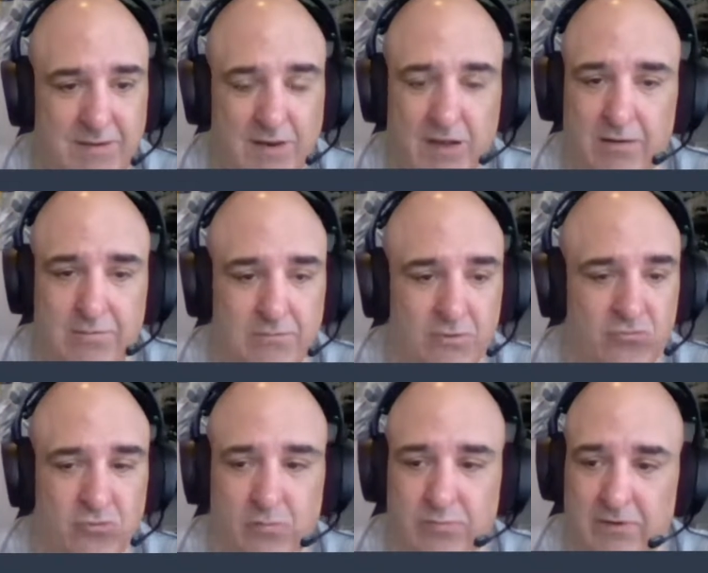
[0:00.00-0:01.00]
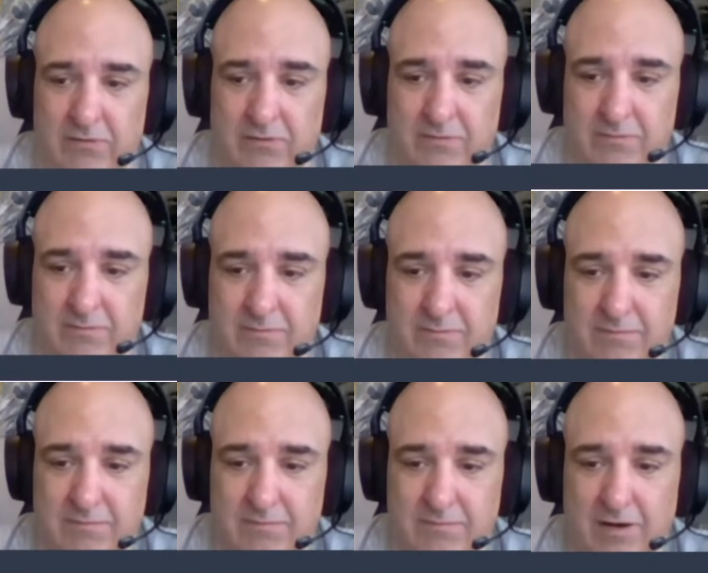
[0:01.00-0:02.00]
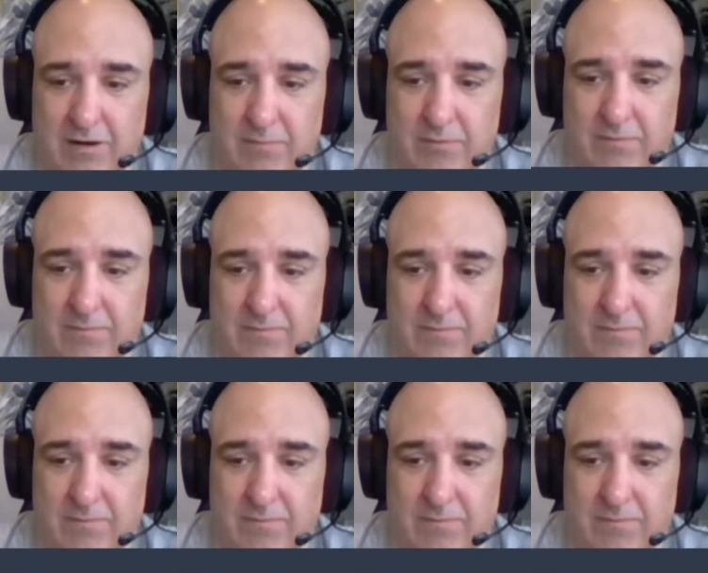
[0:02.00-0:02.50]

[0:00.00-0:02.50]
No short prints. Terrible.